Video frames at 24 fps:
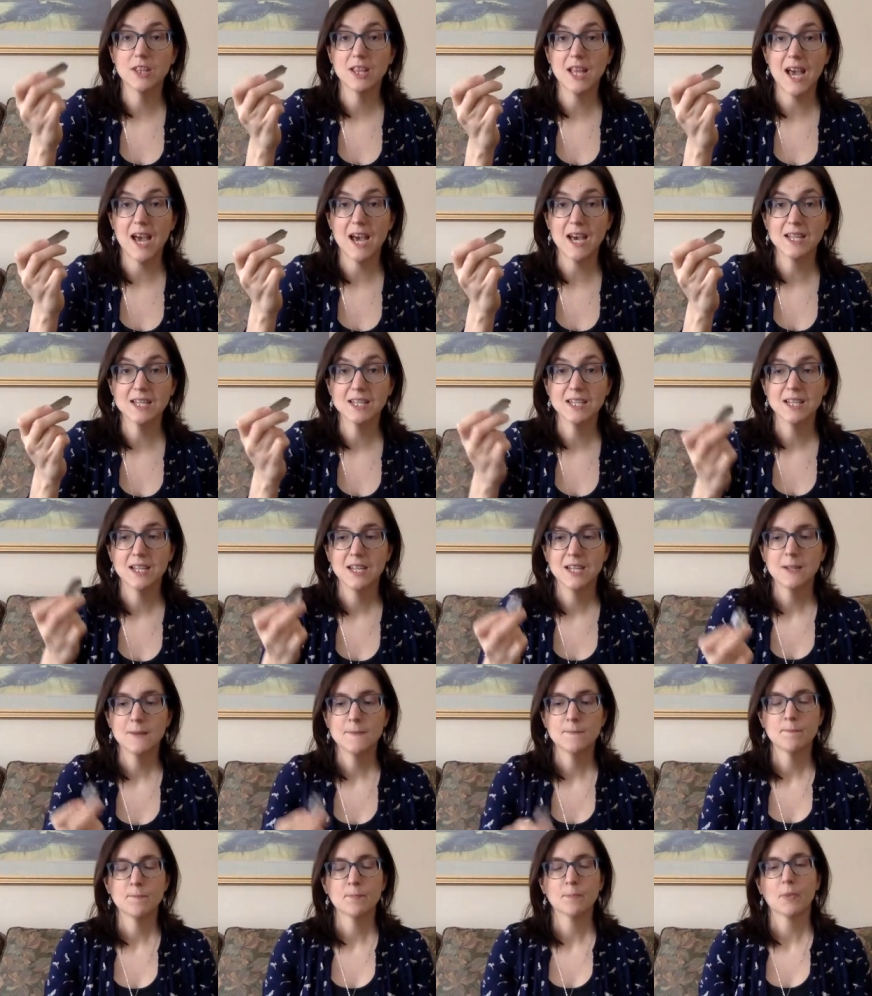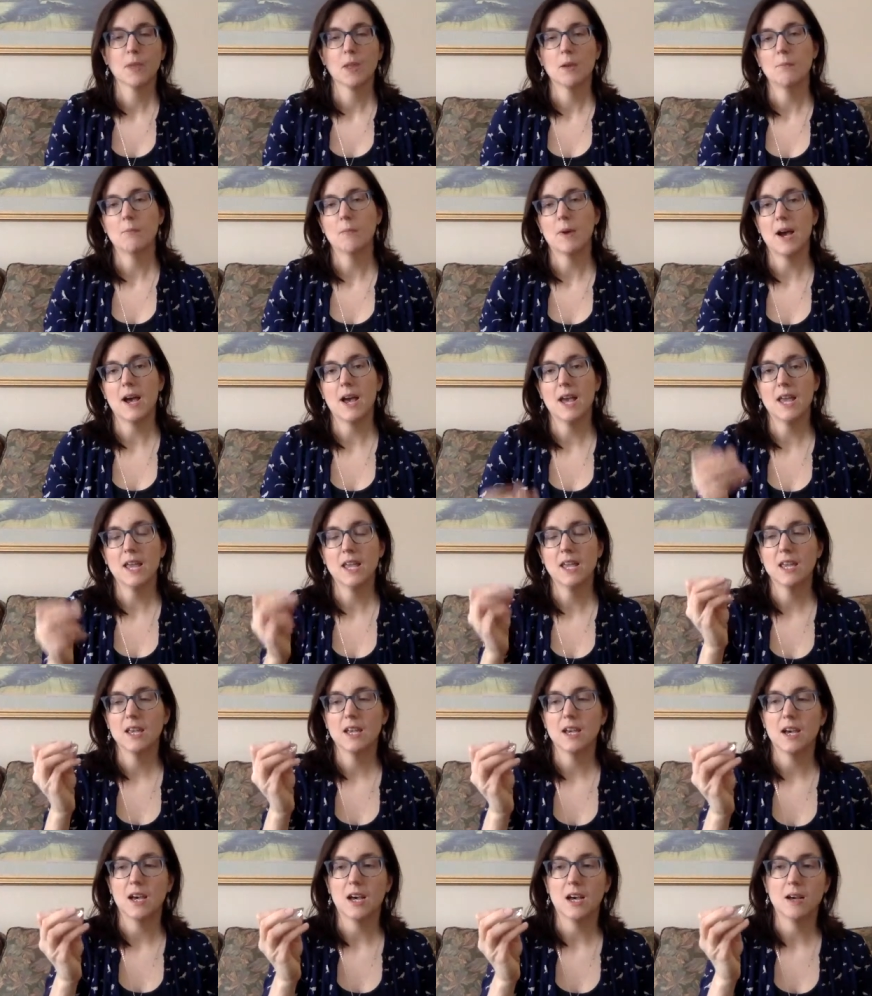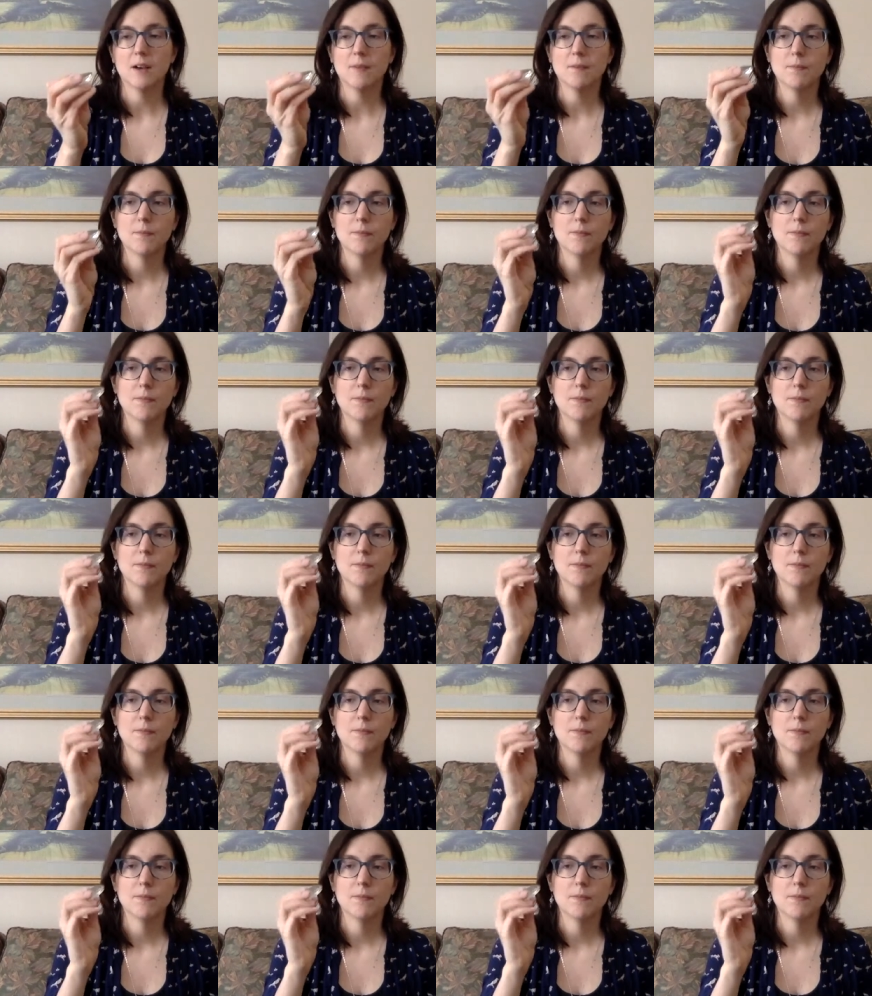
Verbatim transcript: that, my, uh,